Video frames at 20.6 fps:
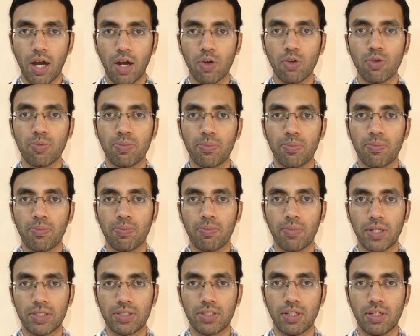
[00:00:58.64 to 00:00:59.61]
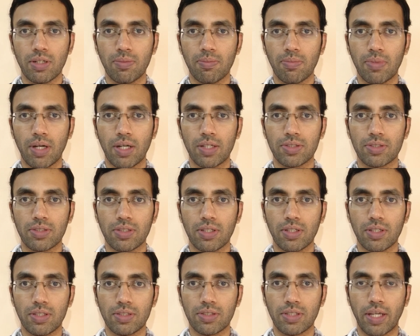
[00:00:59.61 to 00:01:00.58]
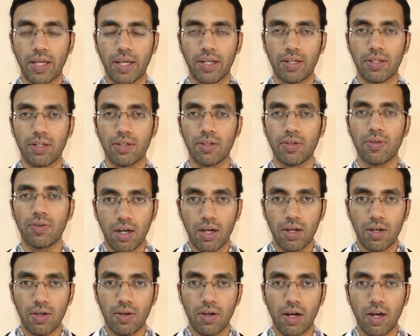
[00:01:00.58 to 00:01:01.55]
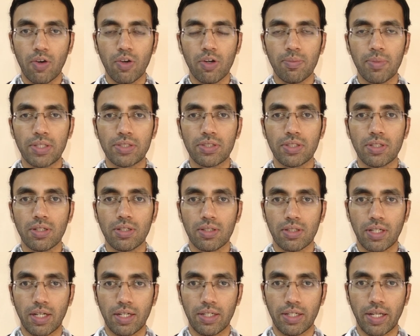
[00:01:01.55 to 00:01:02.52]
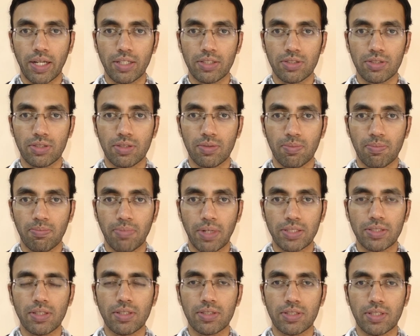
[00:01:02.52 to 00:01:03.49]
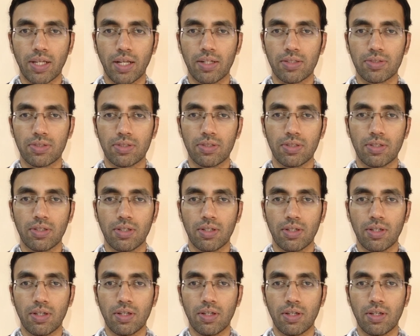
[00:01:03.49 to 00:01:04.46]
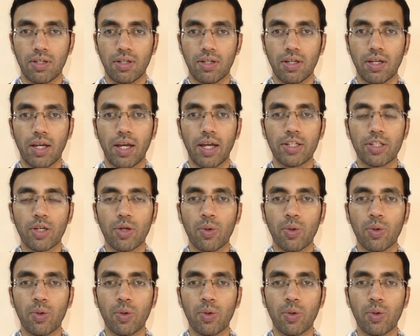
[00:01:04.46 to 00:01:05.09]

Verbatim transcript: how muscle mass is gained. Our muscle contains muscle cells, and